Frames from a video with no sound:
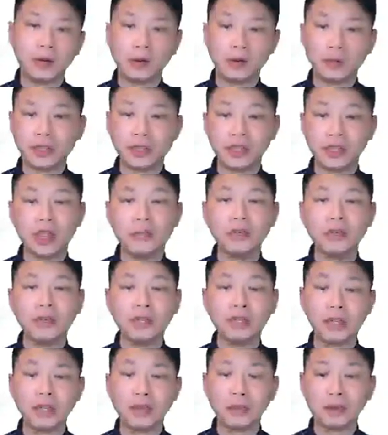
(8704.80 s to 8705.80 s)
or
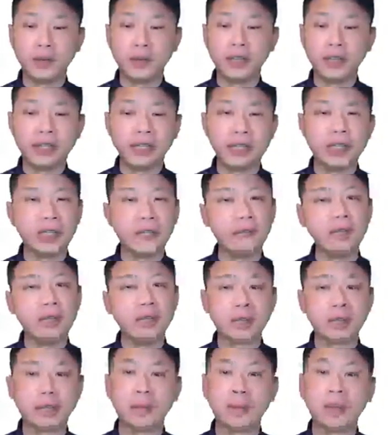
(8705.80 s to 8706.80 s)
distributed operation if we
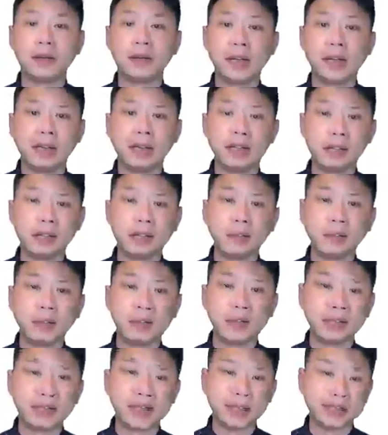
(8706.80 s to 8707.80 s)
are talking about a
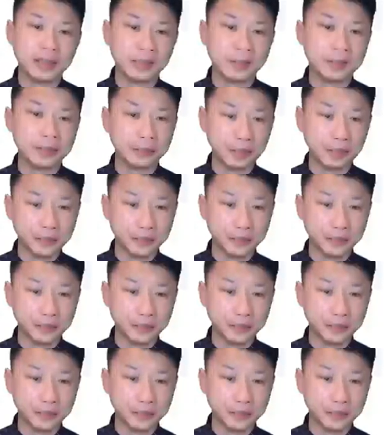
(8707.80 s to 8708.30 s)
distributed system.